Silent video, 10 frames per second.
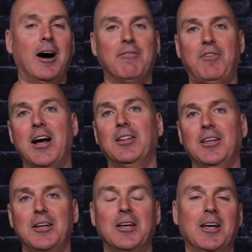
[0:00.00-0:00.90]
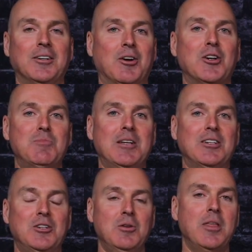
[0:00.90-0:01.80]
finally encourage me to
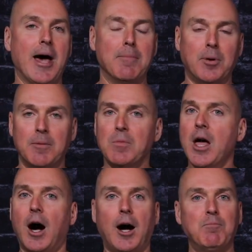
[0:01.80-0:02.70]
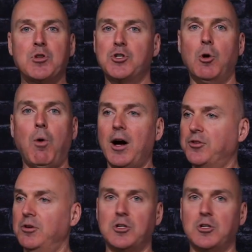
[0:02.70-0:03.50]
do that. But just do a walkthrough.